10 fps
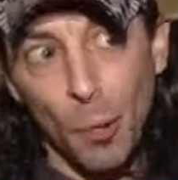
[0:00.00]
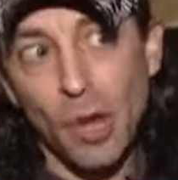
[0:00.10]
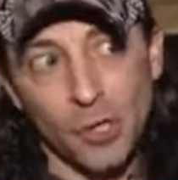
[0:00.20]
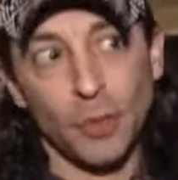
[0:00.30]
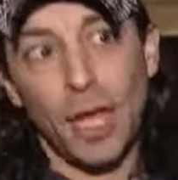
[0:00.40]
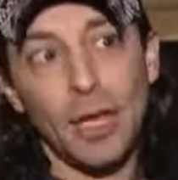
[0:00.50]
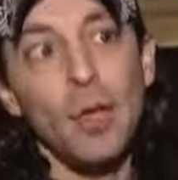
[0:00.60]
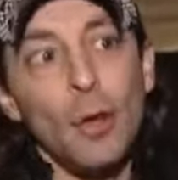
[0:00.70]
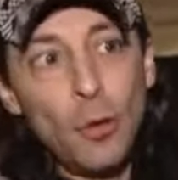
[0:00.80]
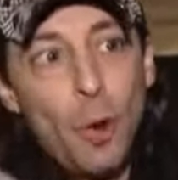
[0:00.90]
Why should
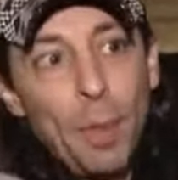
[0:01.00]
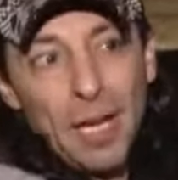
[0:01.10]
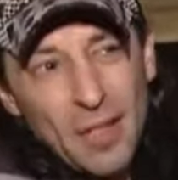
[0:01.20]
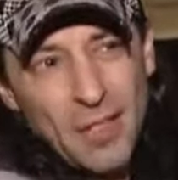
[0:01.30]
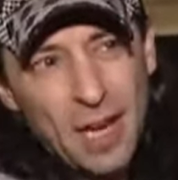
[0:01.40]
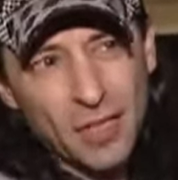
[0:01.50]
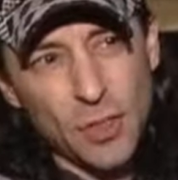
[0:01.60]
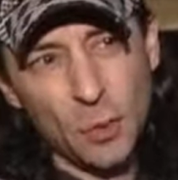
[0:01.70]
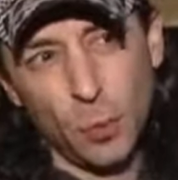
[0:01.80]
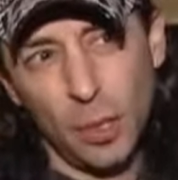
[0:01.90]
they not pay the tax that